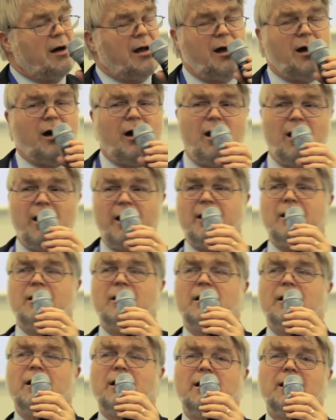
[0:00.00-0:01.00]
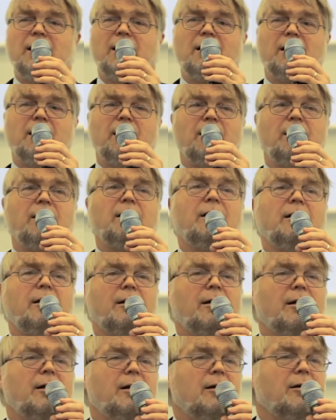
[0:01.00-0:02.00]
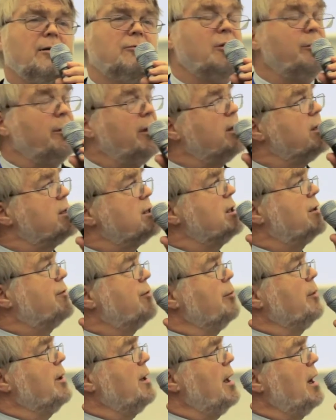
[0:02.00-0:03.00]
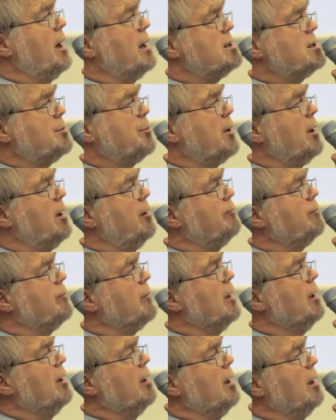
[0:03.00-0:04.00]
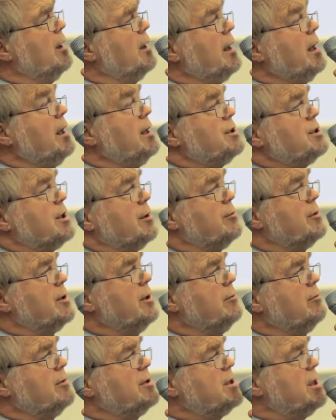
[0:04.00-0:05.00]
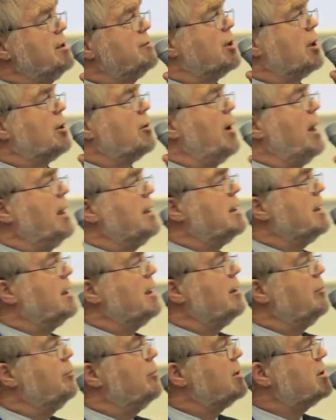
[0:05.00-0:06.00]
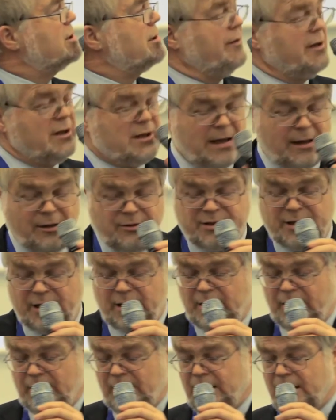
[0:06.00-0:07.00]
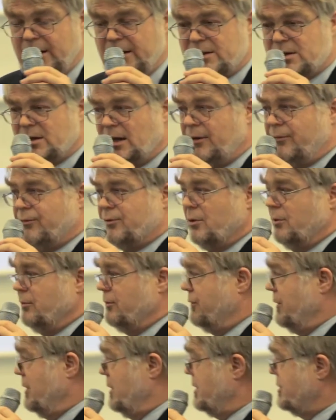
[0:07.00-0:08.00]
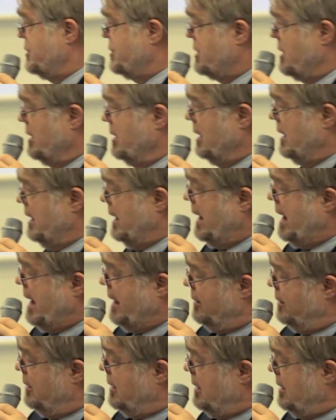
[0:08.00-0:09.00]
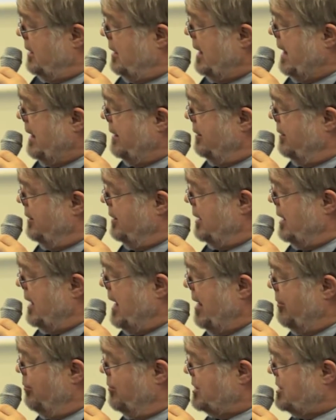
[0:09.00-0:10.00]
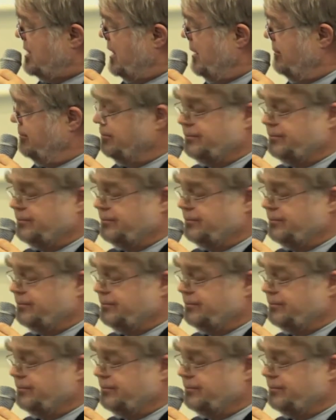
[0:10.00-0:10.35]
high remittances from the diaspora. Egypt receives a great deal, and much of its housing is left unfinished and empty.